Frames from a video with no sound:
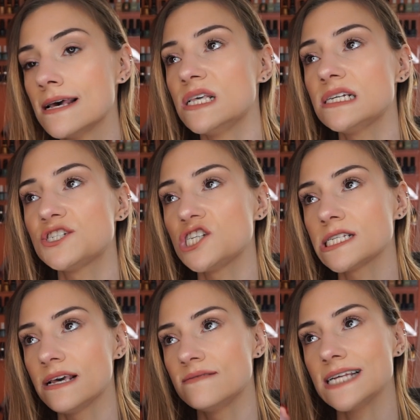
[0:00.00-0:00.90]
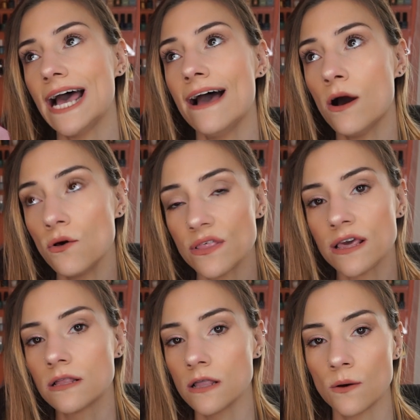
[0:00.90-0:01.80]
This just gives a healthy
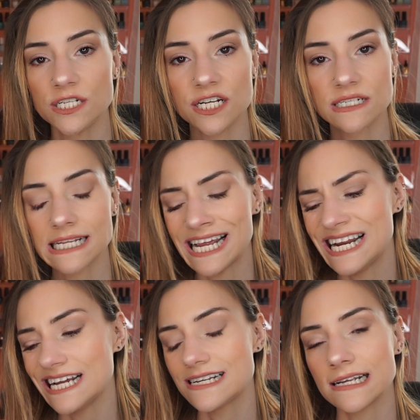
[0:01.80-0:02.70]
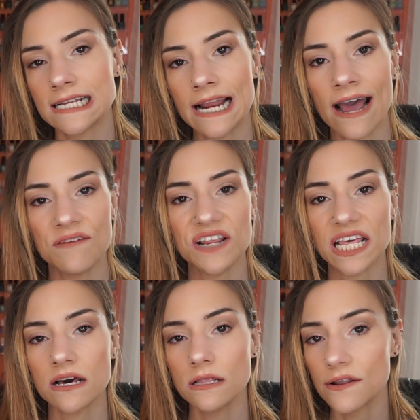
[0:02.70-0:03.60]
glow to your skin. It doesn't have any
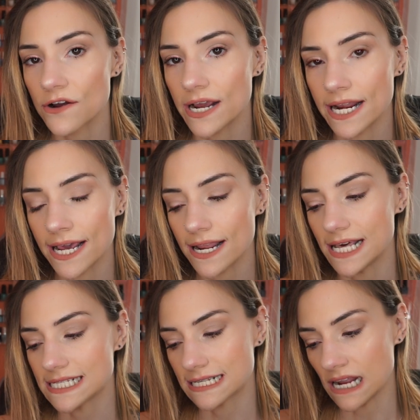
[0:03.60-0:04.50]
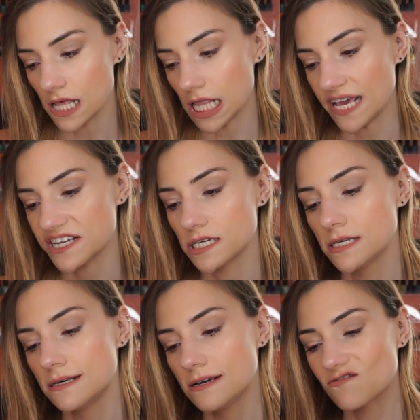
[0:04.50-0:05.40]
glitter in it. It's not like
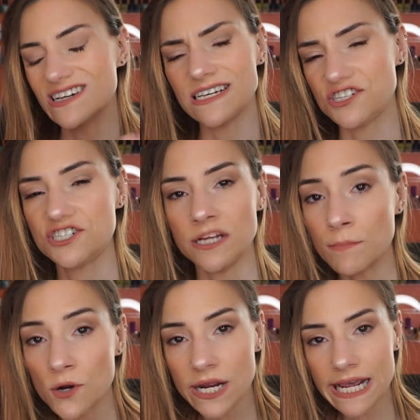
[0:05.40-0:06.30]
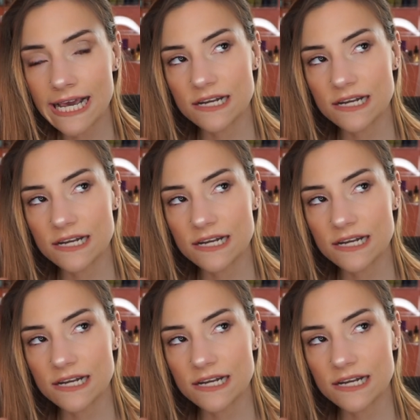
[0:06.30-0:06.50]
really shimmery.